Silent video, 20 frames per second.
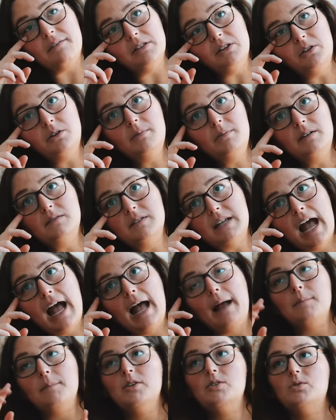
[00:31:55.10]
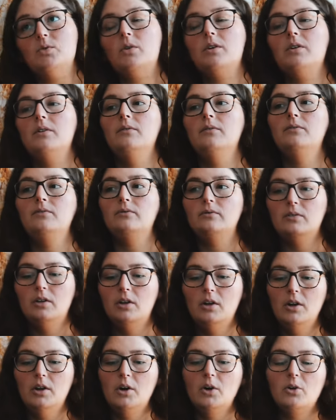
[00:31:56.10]
a little bit of time to sort of
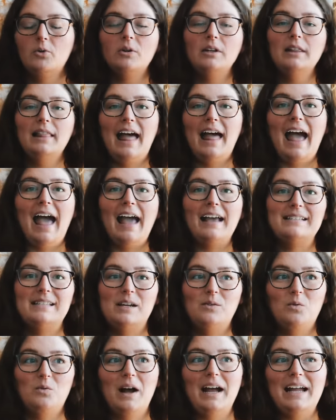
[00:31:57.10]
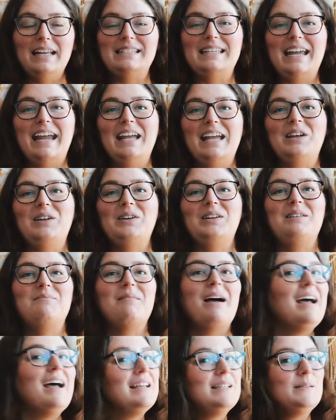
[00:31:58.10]
relax and wind down. And
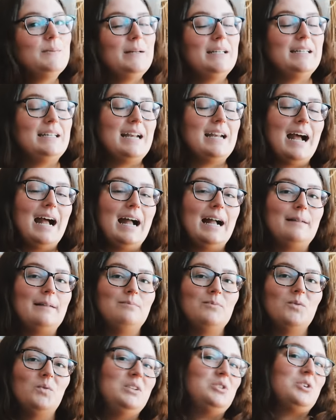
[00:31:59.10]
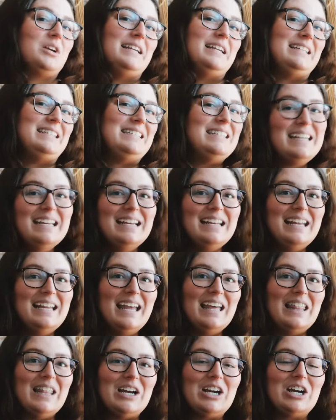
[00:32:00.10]
my husband and I, we drink tea
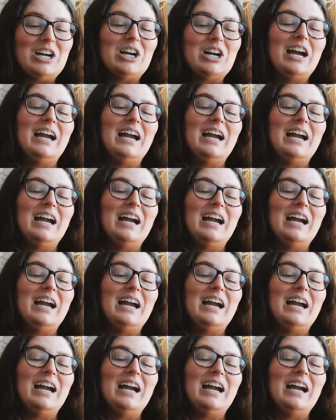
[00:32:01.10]
together,